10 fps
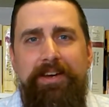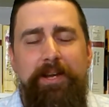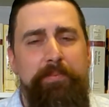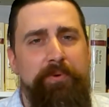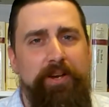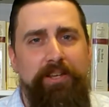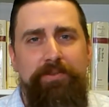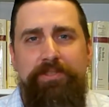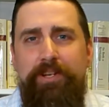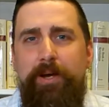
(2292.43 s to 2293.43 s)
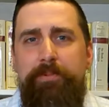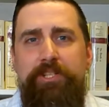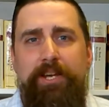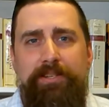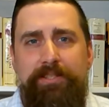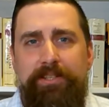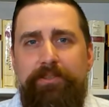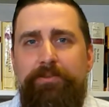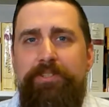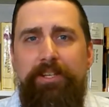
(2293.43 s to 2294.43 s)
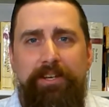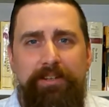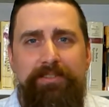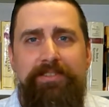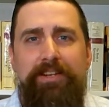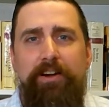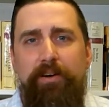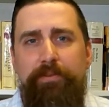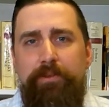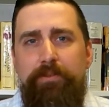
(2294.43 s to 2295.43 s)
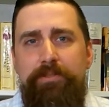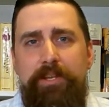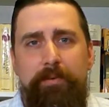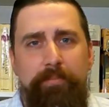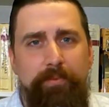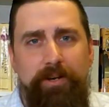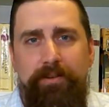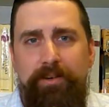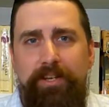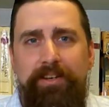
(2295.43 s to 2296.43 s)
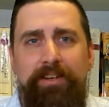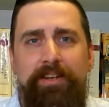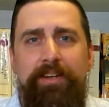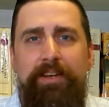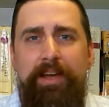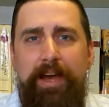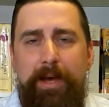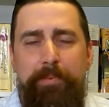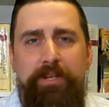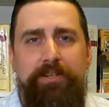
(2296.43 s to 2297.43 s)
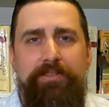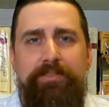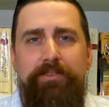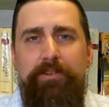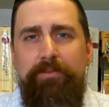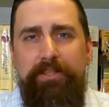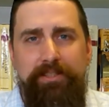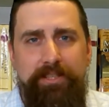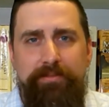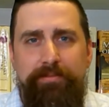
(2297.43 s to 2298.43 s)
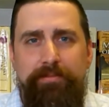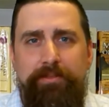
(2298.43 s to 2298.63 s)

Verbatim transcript: I pray you stop chasing those things that offer you temporary happiness or relief